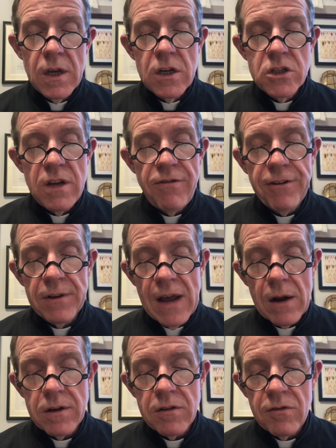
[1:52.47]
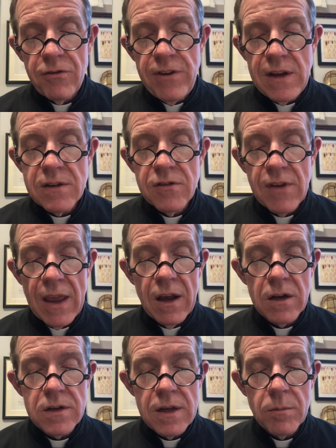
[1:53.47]
she fell down at his feet, saying
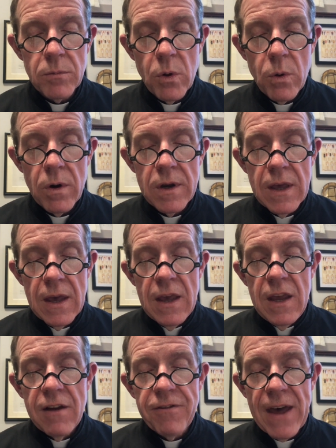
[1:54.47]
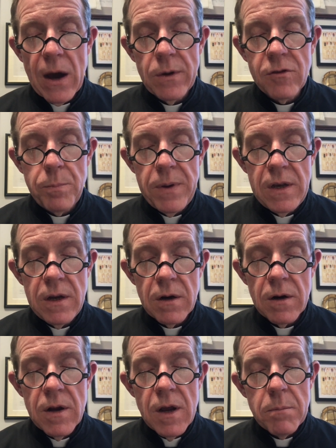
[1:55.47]
unto him, 'Lord, if thou hadst been
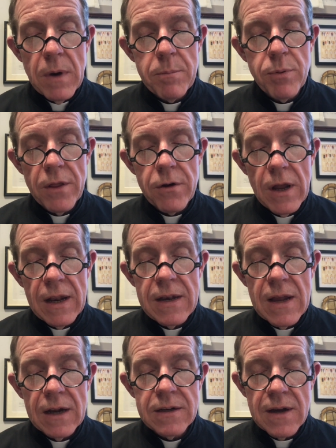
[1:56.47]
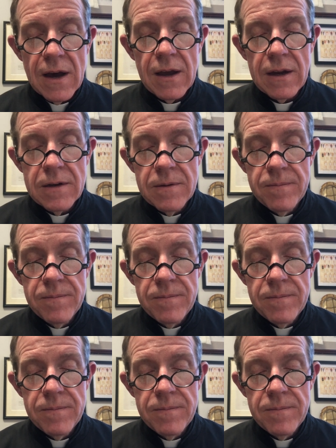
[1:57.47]
here, my brother had not died.'